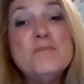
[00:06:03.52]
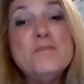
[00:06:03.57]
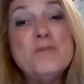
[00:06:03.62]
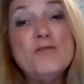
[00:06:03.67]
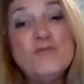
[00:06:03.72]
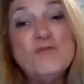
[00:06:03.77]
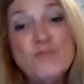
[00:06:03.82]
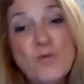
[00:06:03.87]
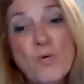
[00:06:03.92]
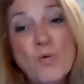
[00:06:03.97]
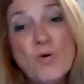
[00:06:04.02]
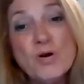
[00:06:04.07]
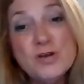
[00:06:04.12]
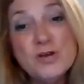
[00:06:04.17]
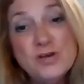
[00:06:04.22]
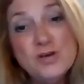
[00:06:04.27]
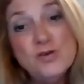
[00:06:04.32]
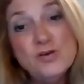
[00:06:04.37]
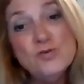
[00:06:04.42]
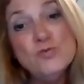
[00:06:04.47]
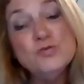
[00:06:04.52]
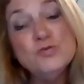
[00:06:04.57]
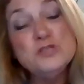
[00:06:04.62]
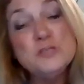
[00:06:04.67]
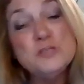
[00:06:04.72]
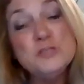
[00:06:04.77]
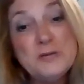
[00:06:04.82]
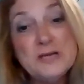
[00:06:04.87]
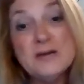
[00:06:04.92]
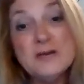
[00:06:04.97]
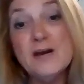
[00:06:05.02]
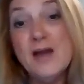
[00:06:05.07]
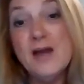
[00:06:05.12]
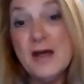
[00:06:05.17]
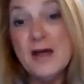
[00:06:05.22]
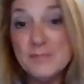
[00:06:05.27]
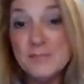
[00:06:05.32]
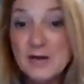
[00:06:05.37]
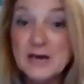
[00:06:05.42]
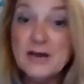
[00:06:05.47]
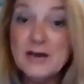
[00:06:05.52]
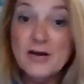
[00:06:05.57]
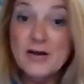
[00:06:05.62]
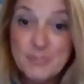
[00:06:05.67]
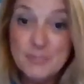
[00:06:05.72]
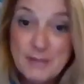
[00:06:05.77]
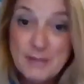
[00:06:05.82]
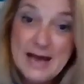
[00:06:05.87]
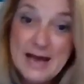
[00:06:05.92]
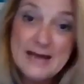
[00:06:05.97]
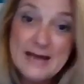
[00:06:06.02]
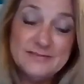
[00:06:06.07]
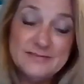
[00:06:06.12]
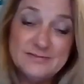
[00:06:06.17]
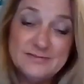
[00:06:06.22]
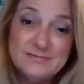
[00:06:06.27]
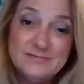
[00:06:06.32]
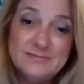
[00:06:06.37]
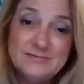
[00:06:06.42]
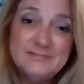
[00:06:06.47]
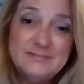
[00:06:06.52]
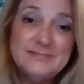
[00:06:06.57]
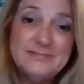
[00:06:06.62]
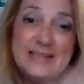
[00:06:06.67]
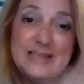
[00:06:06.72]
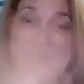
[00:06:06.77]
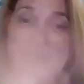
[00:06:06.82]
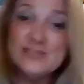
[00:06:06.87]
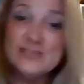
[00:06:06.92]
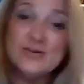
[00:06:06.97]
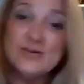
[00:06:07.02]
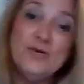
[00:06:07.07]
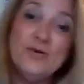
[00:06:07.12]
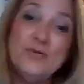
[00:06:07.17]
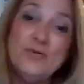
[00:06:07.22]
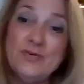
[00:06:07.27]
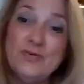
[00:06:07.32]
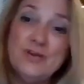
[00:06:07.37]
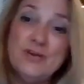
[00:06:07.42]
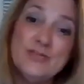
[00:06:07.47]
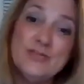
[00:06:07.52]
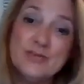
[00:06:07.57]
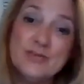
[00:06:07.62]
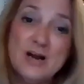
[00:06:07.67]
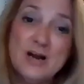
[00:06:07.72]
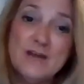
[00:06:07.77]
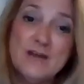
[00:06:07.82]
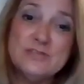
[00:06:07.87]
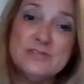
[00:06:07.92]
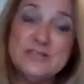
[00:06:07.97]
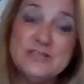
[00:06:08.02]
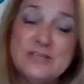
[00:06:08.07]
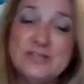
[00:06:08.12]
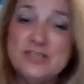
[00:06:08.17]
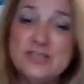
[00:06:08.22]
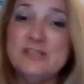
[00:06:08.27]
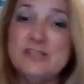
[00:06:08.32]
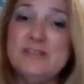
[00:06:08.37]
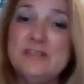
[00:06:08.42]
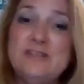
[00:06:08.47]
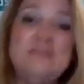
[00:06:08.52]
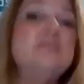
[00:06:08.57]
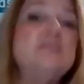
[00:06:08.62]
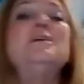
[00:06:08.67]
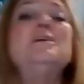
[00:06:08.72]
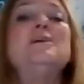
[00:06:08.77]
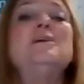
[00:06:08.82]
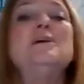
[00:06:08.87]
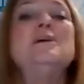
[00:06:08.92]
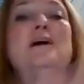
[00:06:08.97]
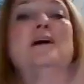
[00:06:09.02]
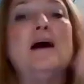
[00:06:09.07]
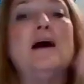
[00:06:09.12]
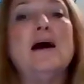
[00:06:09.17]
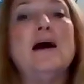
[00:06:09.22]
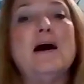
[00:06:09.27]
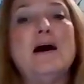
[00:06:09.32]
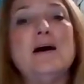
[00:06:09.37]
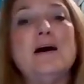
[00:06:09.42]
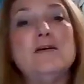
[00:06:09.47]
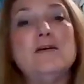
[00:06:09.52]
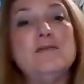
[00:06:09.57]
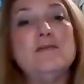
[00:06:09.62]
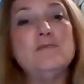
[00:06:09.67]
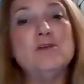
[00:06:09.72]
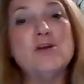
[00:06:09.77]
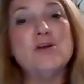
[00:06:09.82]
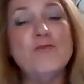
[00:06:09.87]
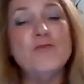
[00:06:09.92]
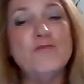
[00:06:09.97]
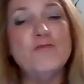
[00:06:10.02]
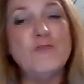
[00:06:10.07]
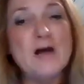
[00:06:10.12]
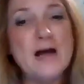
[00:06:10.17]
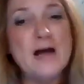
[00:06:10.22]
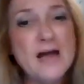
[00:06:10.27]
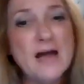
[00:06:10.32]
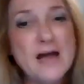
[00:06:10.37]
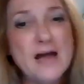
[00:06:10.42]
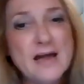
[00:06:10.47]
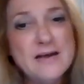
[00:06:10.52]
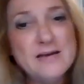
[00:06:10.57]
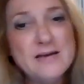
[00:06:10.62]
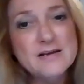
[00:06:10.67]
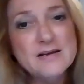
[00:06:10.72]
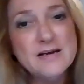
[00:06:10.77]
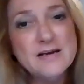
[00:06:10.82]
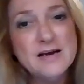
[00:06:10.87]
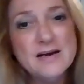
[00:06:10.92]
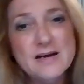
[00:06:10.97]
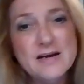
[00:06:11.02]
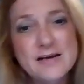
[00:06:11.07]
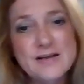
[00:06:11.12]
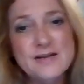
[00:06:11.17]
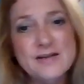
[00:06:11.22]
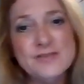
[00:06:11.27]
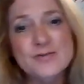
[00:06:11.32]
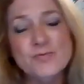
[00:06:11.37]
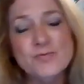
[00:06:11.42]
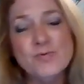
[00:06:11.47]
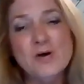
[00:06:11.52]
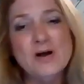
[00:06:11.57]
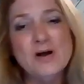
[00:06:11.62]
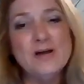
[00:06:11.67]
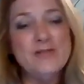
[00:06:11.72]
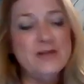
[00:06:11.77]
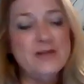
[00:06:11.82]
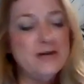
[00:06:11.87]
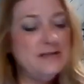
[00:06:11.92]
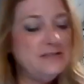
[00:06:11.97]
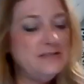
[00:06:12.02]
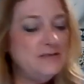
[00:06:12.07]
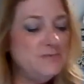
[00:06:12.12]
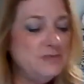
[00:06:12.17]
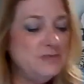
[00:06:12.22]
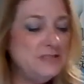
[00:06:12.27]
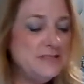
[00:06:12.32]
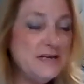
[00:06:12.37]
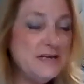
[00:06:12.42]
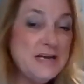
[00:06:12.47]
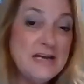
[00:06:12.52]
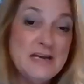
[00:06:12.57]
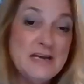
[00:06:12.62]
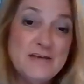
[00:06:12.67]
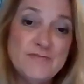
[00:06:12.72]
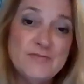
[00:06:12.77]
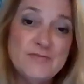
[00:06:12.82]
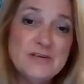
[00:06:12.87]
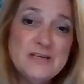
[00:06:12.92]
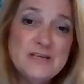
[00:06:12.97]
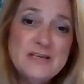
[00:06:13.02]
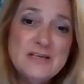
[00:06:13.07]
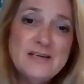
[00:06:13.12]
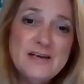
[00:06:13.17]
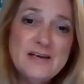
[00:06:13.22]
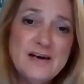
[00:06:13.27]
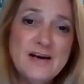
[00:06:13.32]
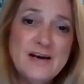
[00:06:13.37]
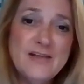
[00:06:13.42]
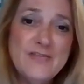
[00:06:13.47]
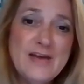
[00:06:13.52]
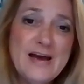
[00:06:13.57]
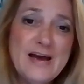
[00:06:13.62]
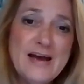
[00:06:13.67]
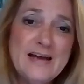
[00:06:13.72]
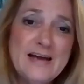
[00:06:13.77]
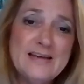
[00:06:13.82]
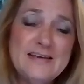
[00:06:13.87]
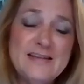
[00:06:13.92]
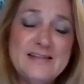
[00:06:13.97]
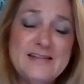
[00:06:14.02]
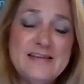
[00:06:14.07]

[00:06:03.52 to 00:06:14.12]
before you spend a lot of money on a patent. And that's a whole nother conversation. Go find the one that I did with Dave on that